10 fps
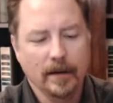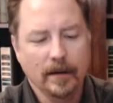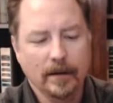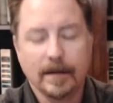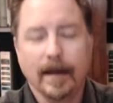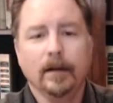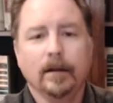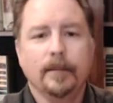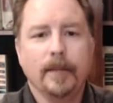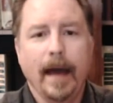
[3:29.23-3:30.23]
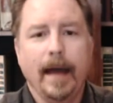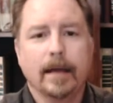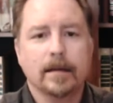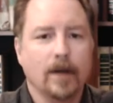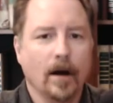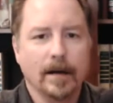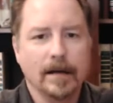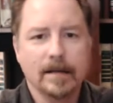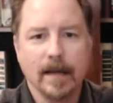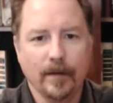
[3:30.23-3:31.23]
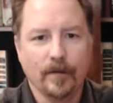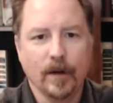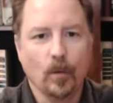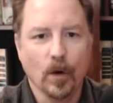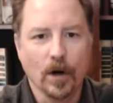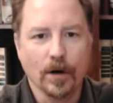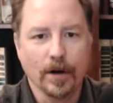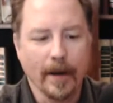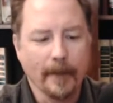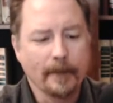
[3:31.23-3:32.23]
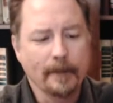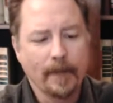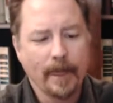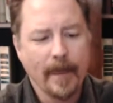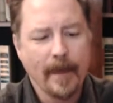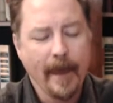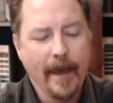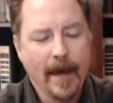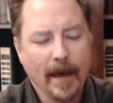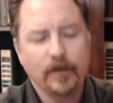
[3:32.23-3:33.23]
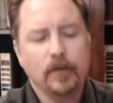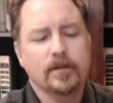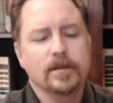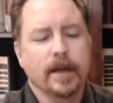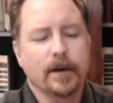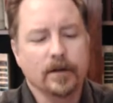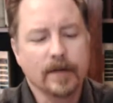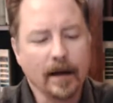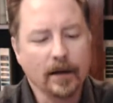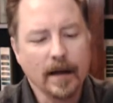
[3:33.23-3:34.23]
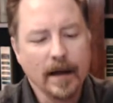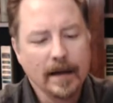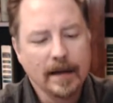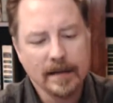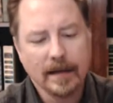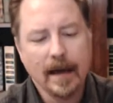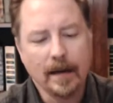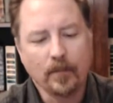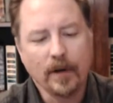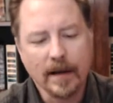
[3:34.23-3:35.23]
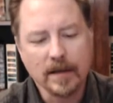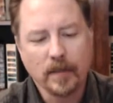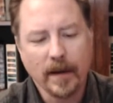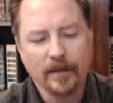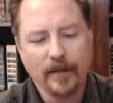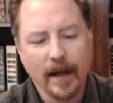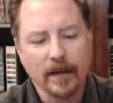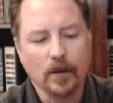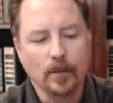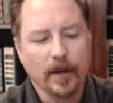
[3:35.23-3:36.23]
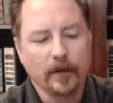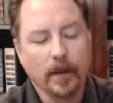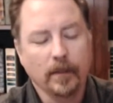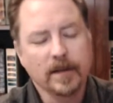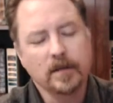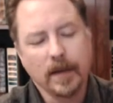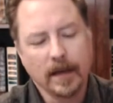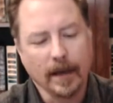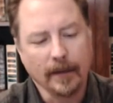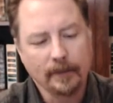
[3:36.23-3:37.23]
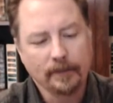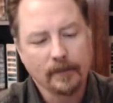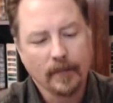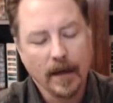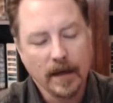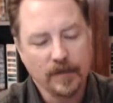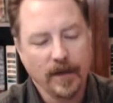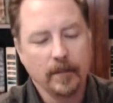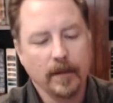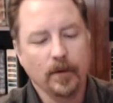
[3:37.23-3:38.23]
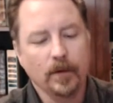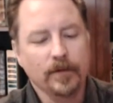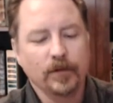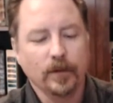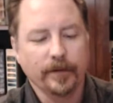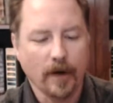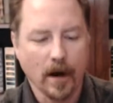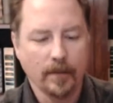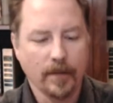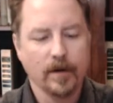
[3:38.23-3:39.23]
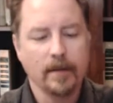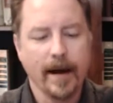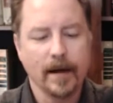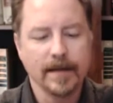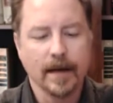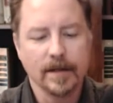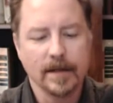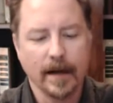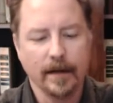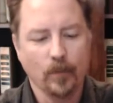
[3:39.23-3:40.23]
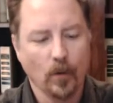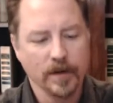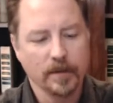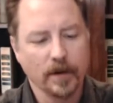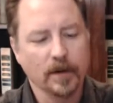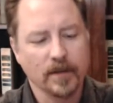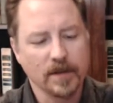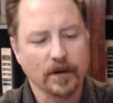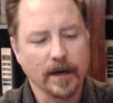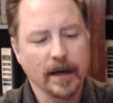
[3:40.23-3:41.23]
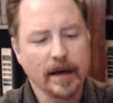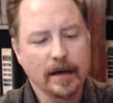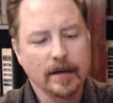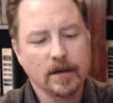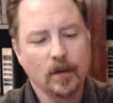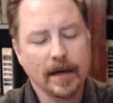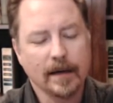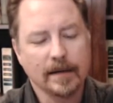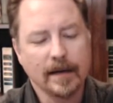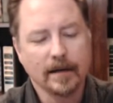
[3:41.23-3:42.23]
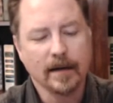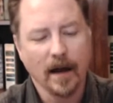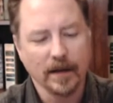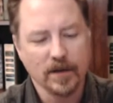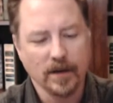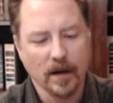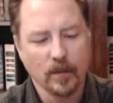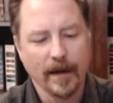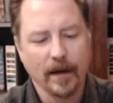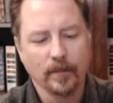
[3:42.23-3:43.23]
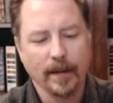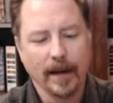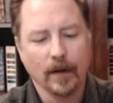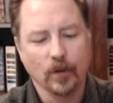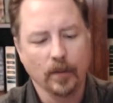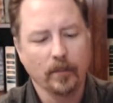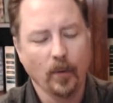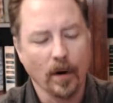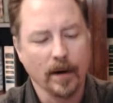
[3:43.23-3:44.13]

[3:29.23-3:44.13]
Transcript: Dale hangs on his every word. A few years later, Dale is again impressed by the value of public speaking. His family moves to a farm three miles outside of Warrensburg, Missouri, so he can attend college there without paying room and board.